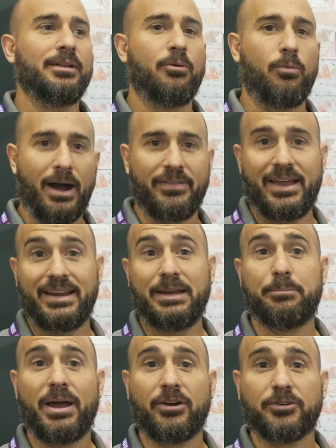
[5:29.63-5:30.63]
why they
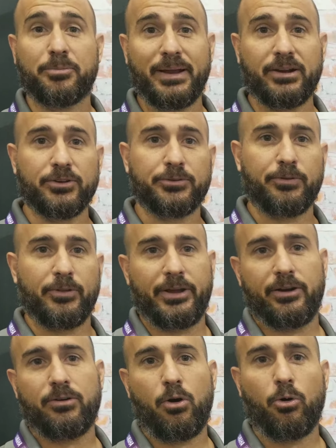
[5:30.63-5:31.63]
need better speakers for
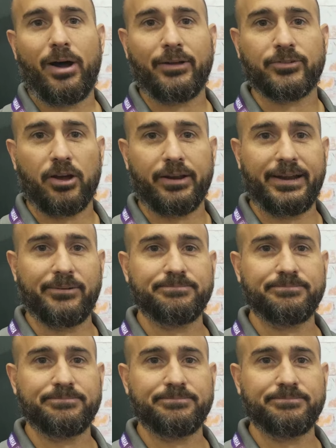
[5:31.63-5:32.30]
their whole house audio.